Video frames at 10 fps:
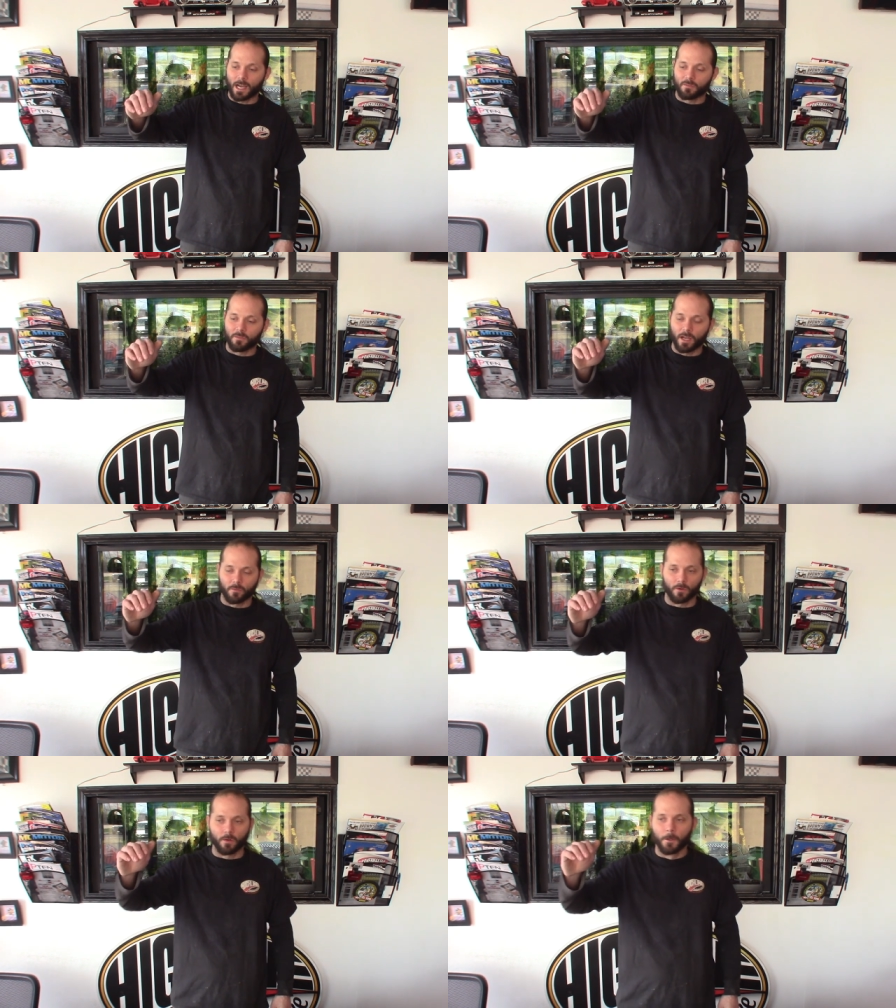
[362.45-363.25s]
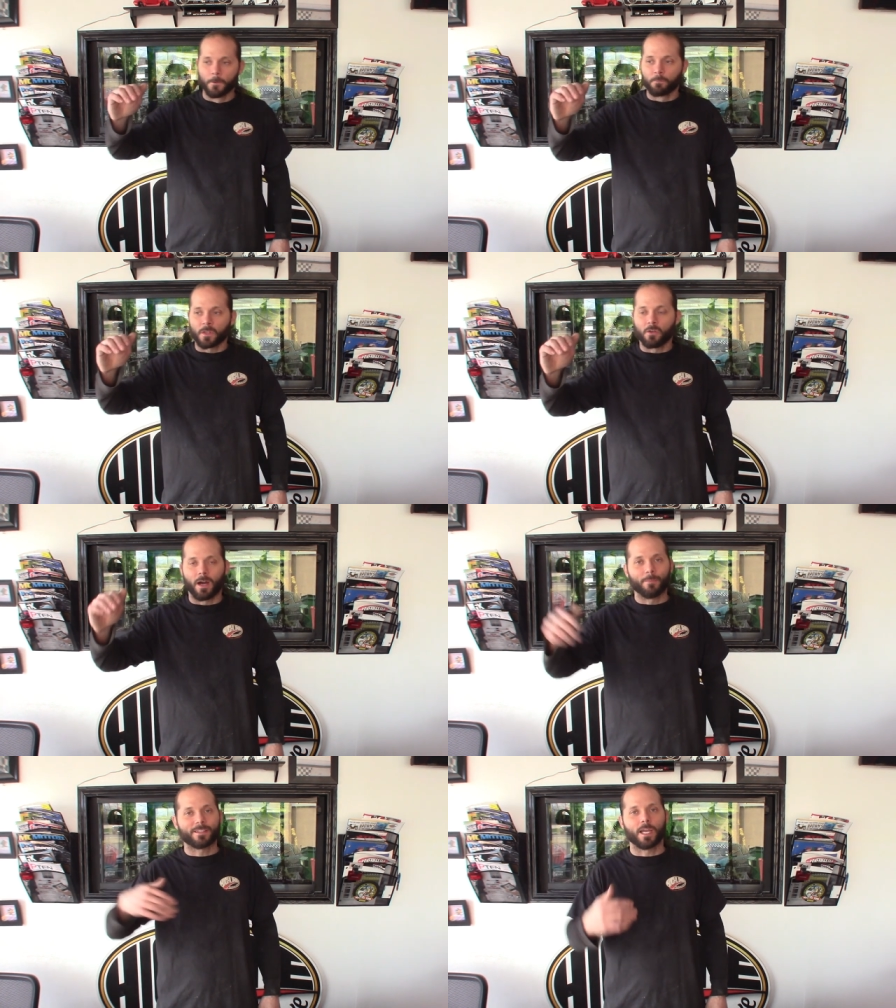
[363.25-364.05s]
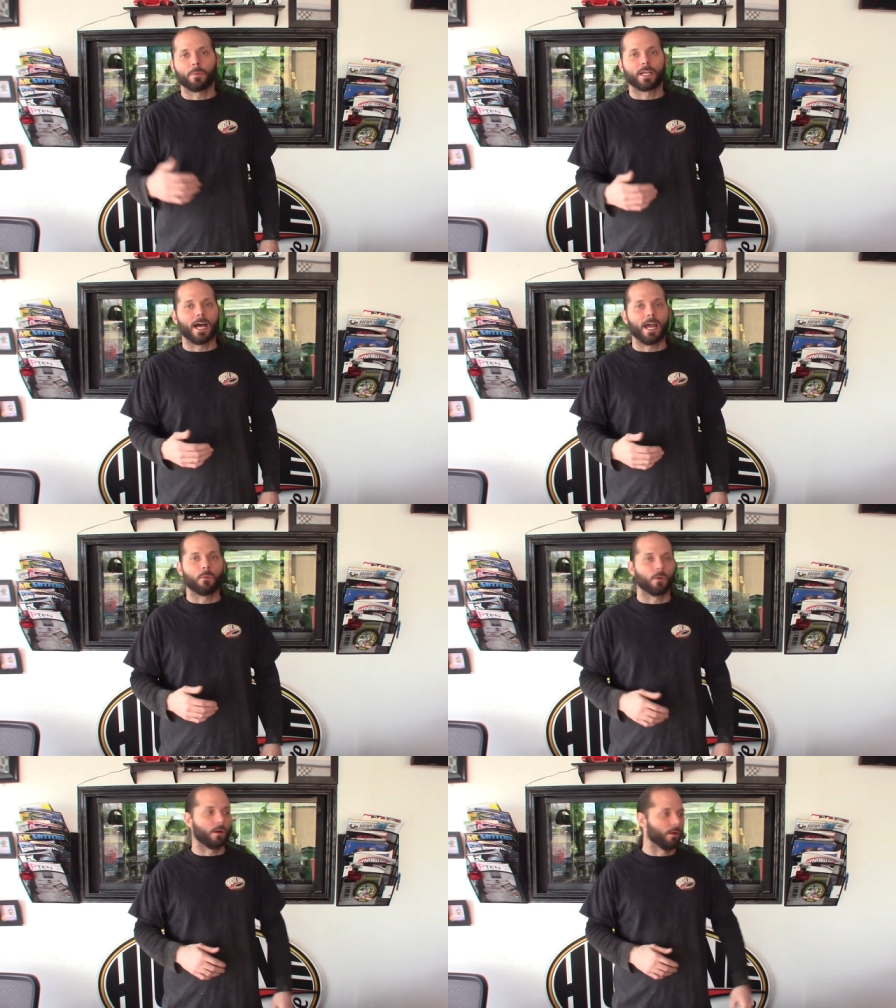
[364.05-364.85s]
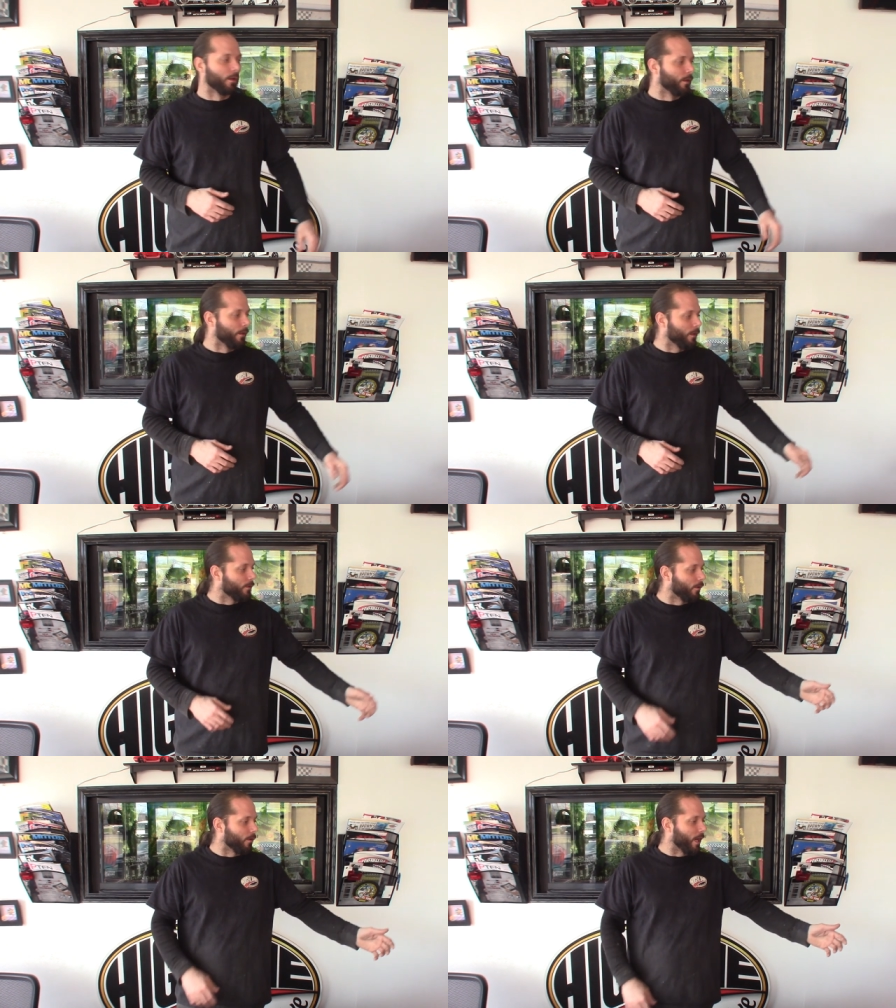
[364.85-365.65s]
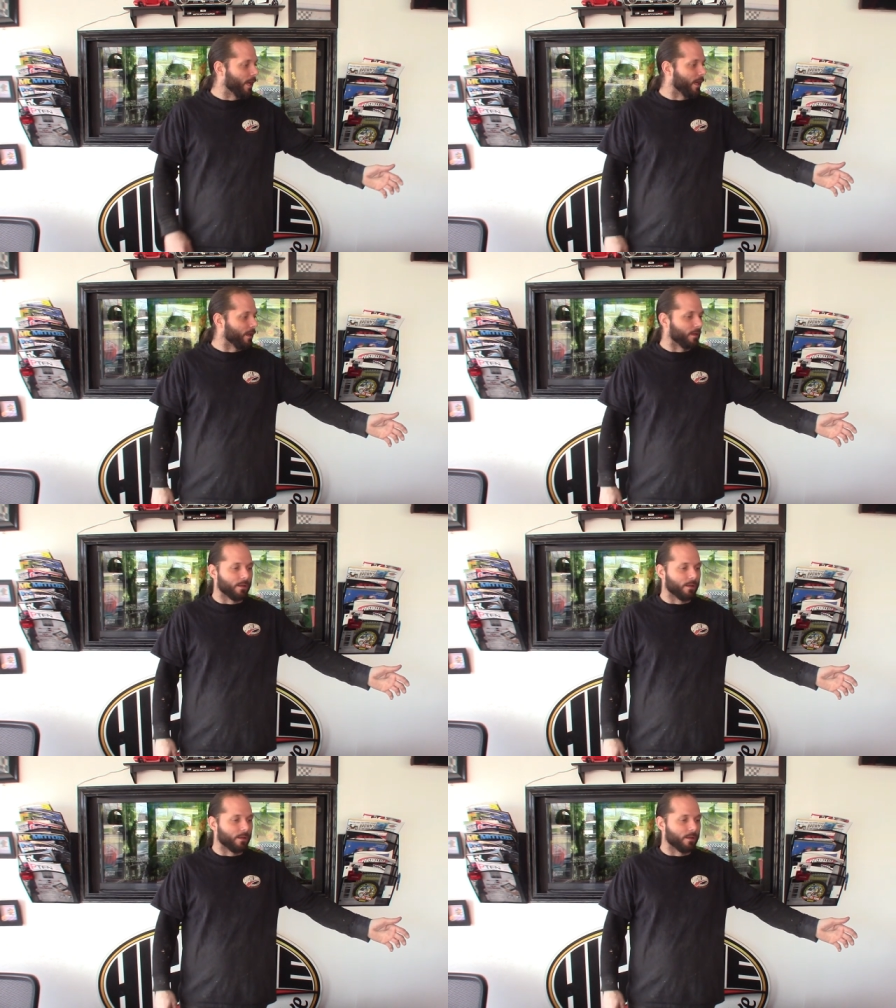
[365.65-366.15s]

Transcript: I've never, you know, I'm the type of guy where, you know, I,